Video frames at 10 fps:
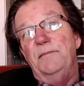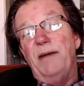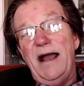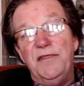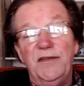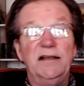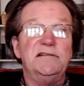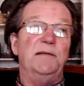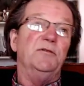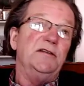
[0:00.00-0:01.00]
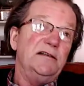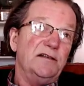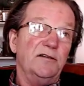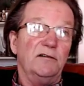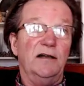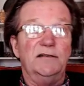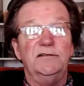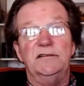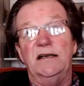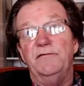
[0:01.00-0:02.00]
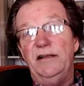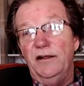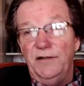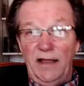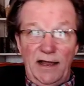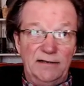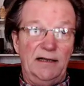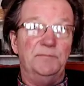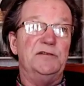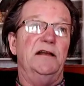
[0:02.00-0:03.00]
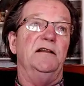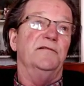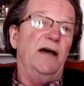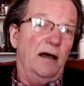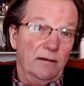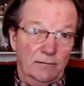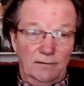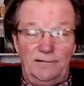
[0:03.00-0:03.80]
buy things, they put things in their collections, and every year they add 10% to the value.